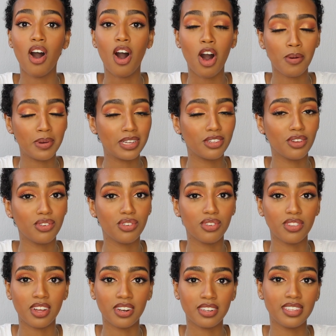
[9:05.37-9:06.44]
All my
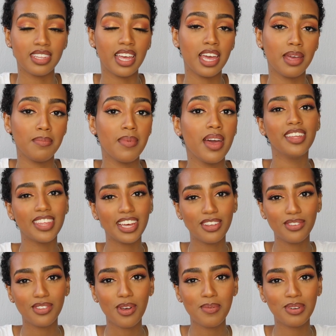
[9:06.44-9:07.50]
socials are the same. Thank you
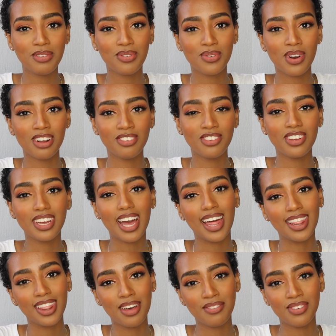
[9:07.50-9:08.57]
so much for watching. I
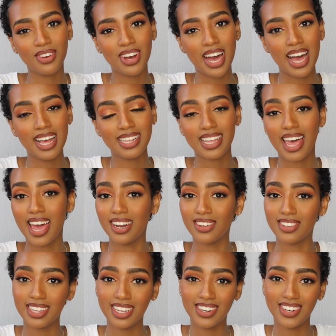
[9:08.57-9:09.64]
love you guys, and I'll
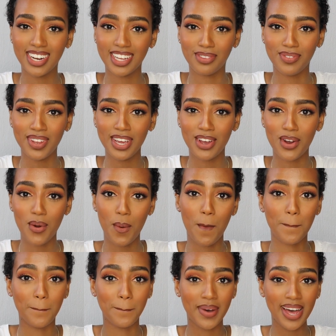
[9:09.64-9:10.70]
see you in the next video.
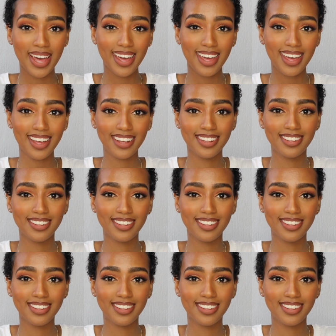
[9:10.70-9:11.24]
Bye.